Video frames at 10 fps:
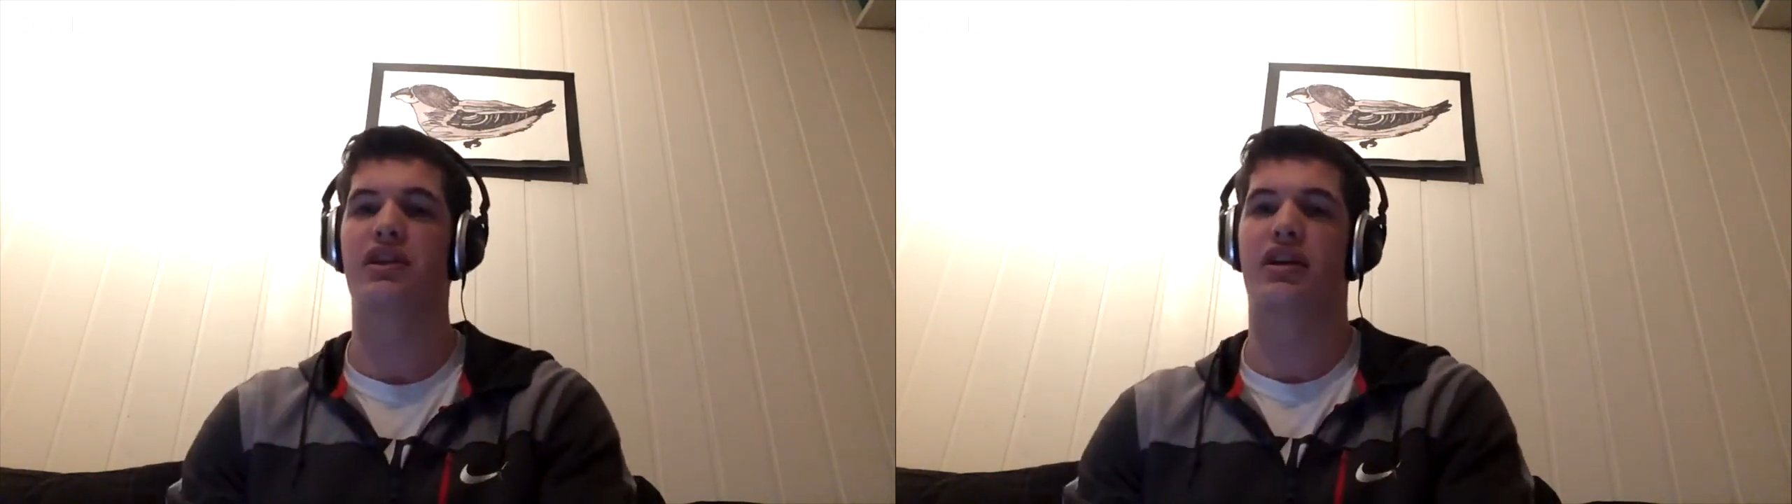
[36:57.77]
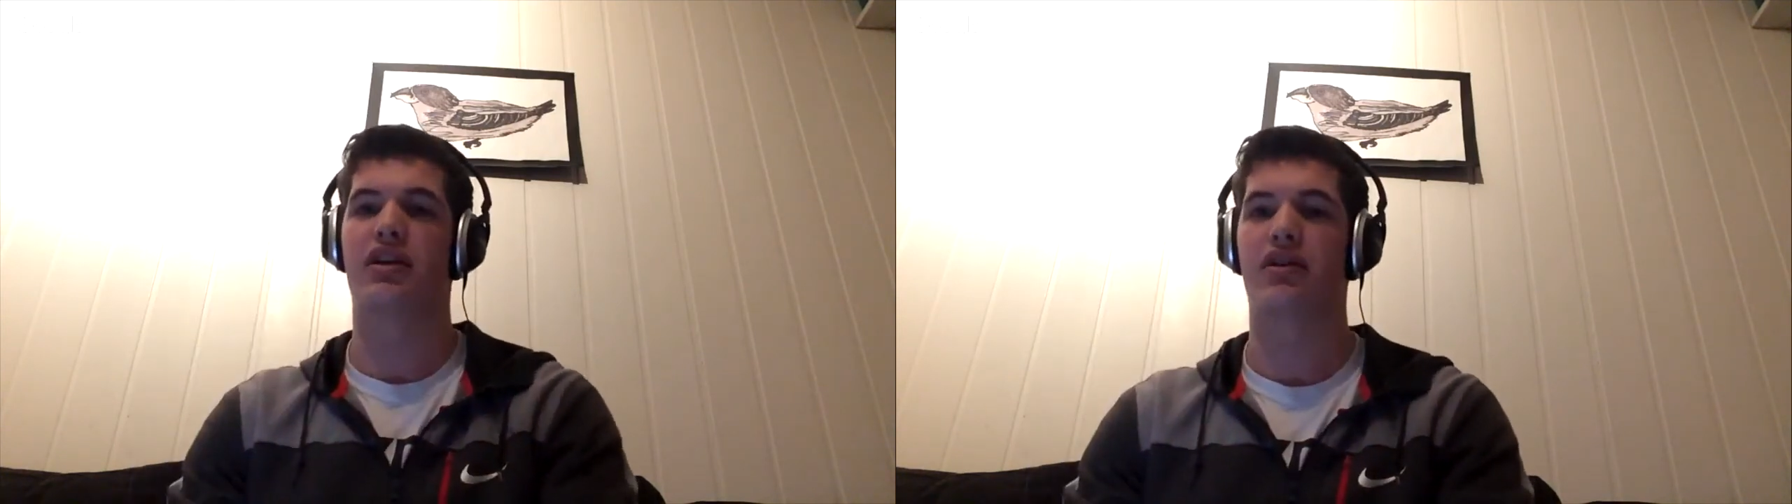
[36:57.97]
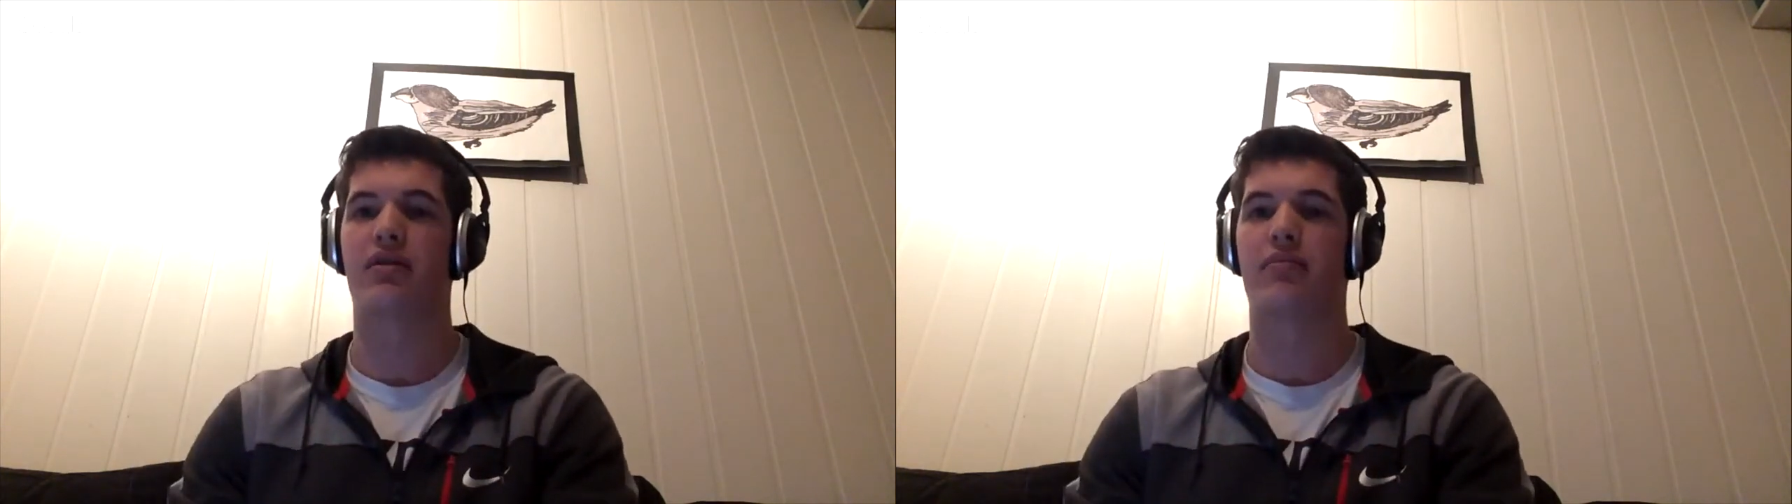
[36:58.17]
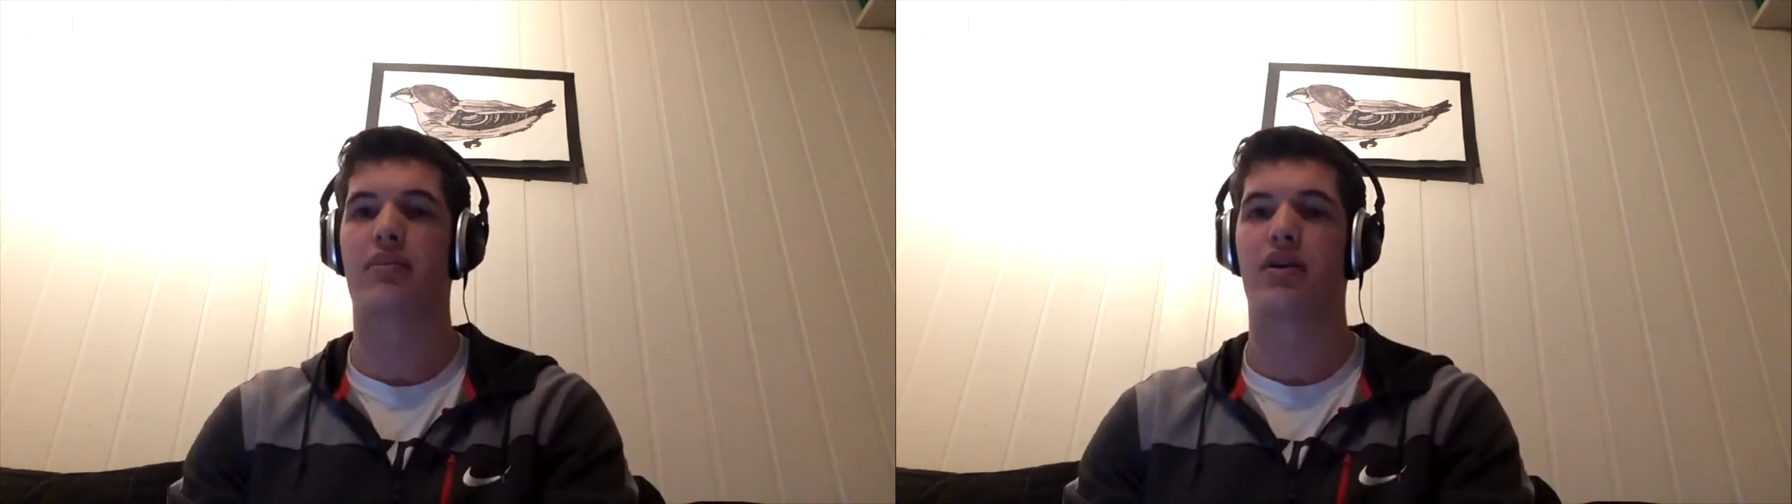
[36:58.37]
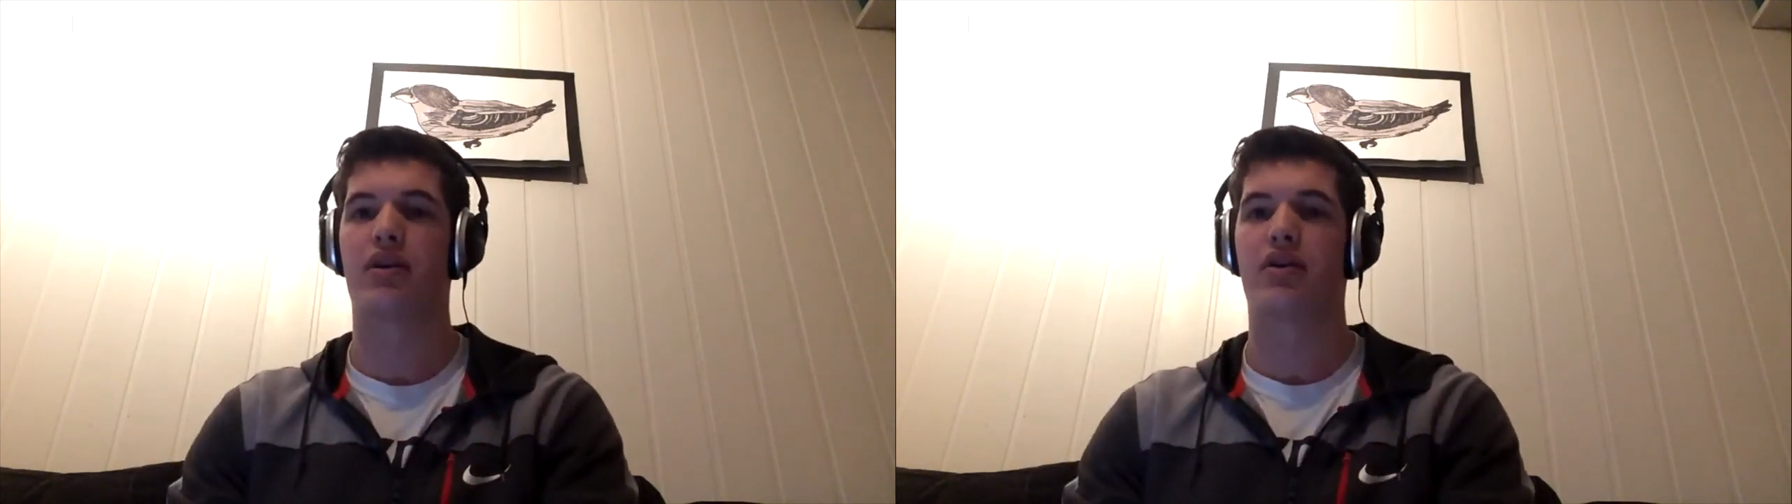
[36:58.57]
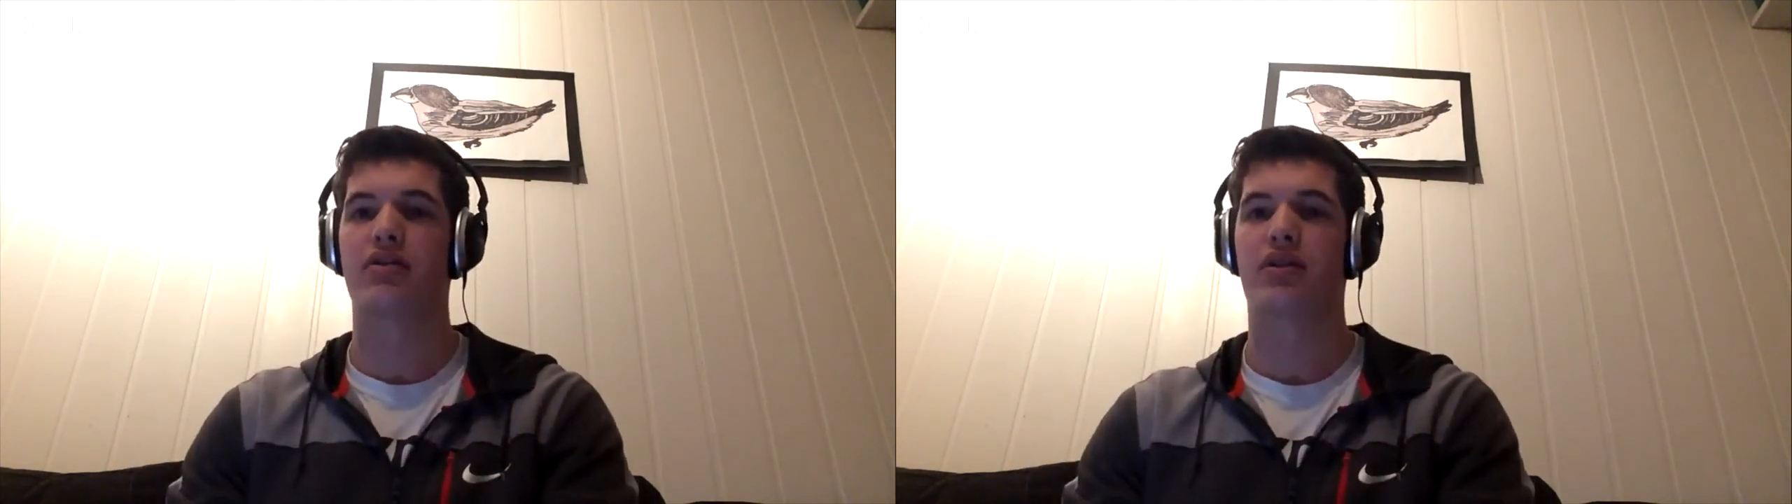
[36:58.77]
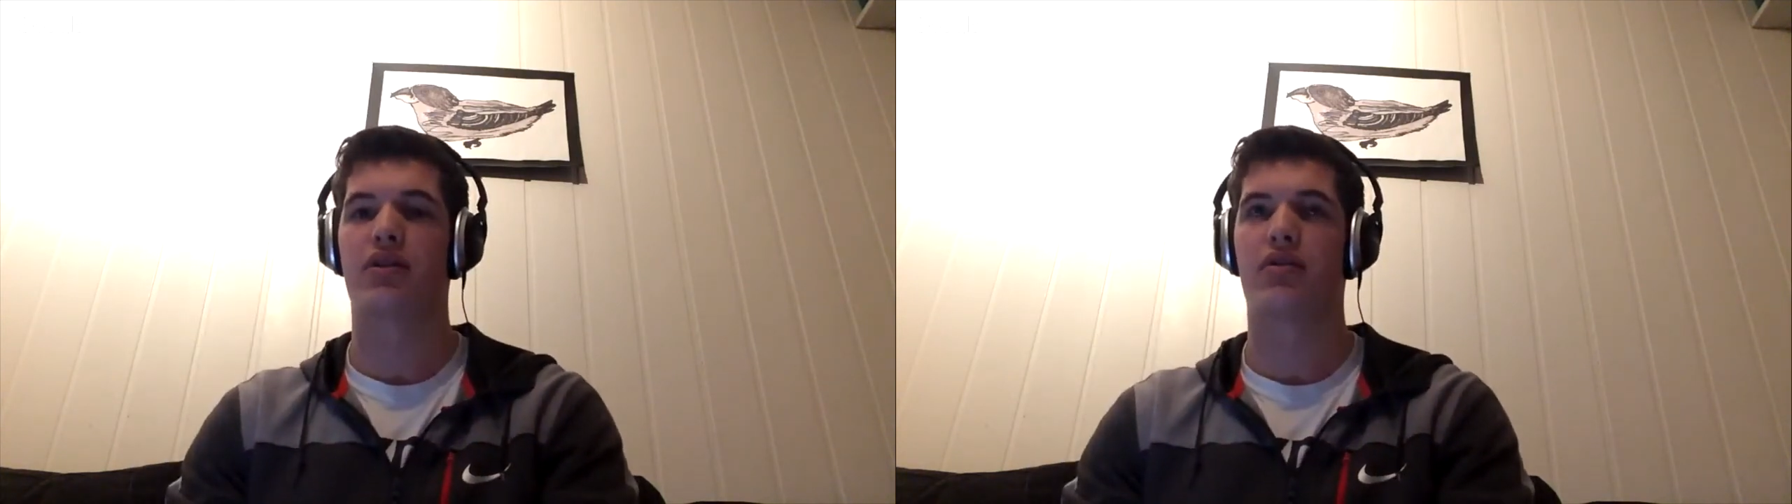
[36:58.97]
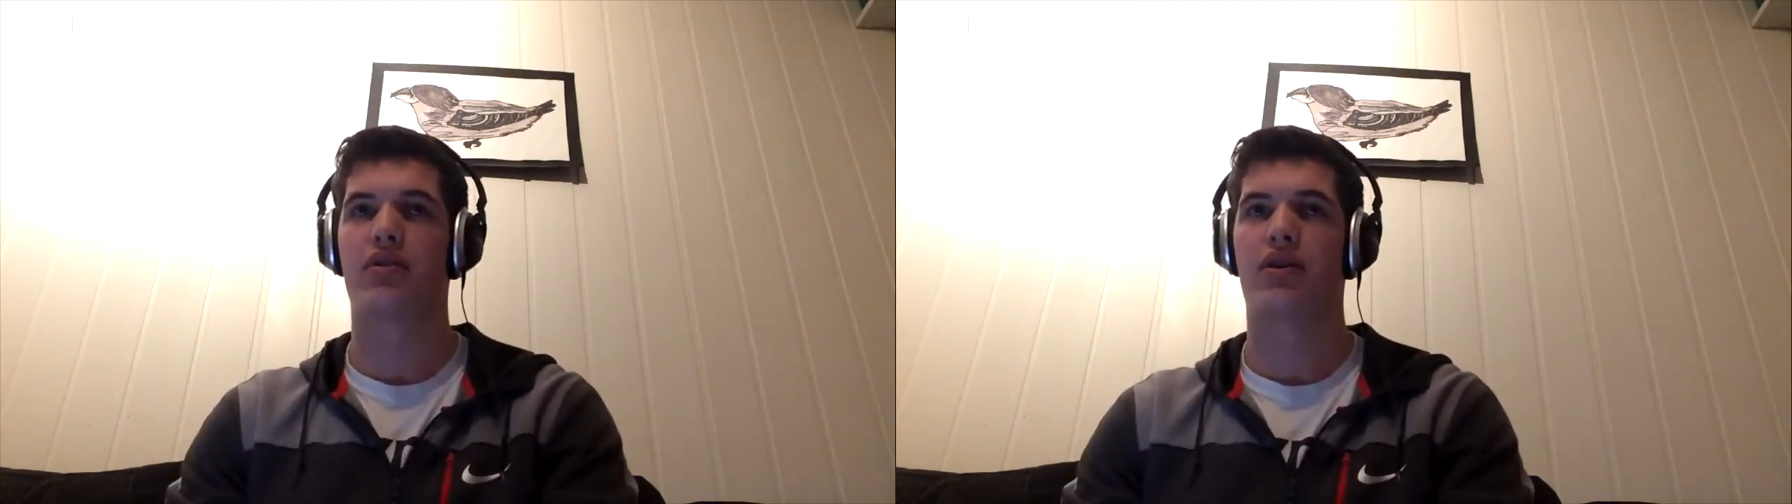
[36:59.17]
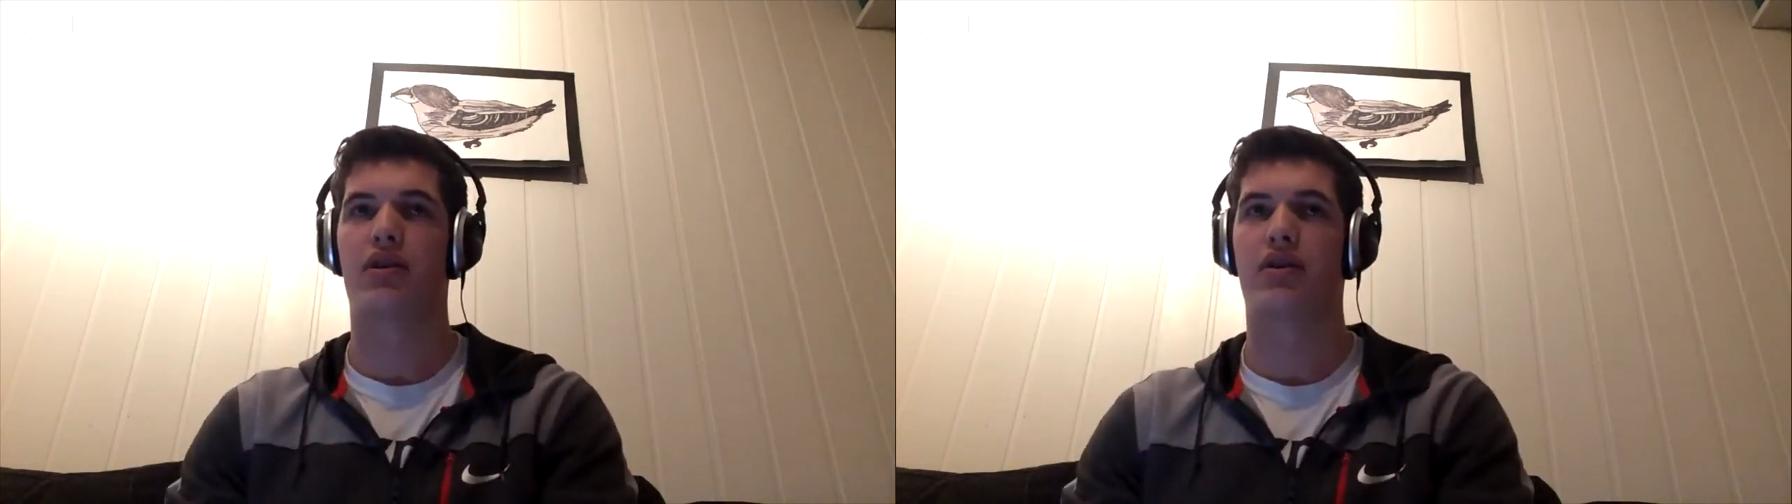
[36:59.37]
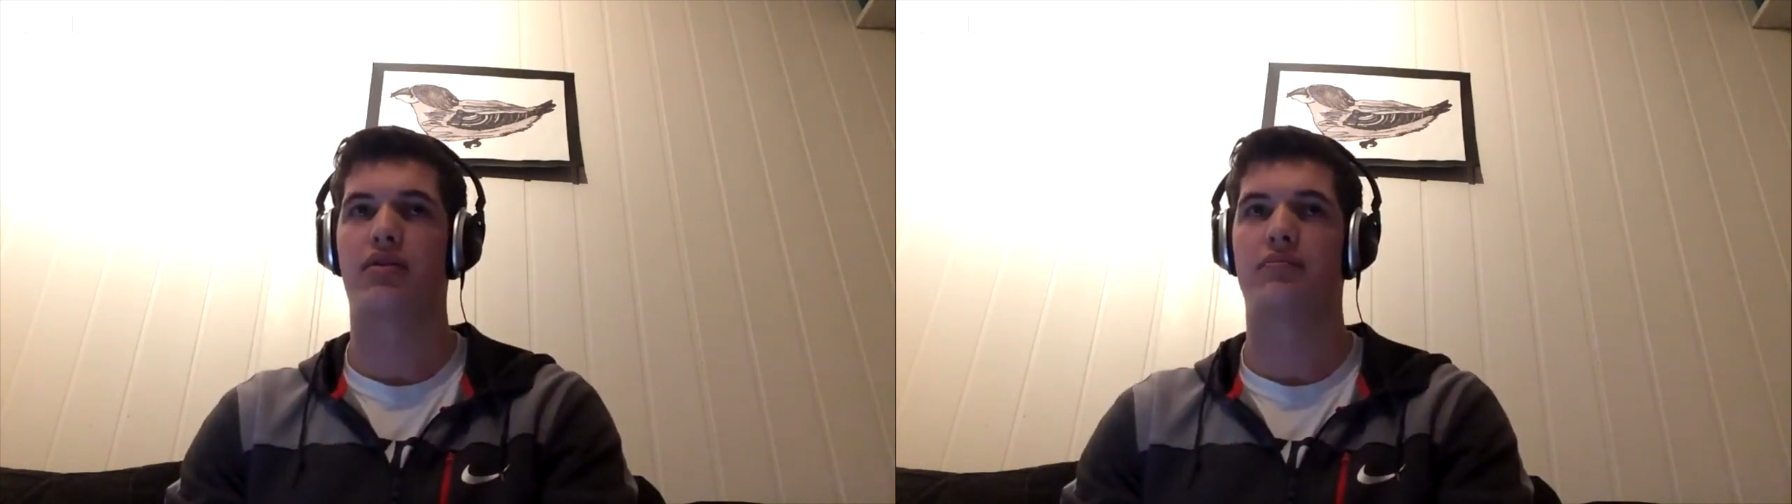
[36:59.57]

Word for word: care. So um,